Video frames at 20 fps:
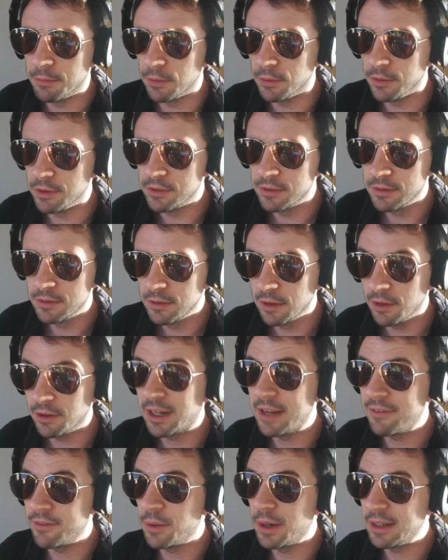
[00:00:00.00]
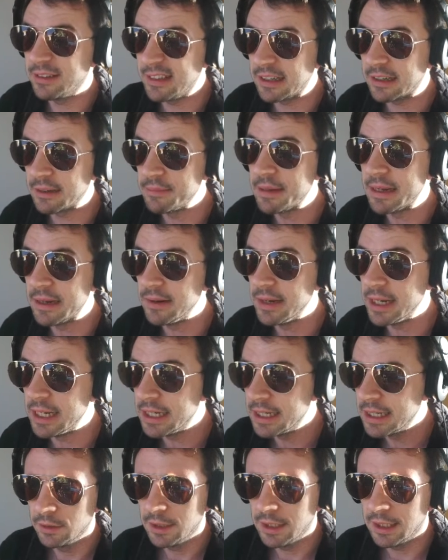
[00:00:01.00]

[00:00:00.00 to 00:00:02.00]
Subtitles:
boys. Not giving away a second penalty.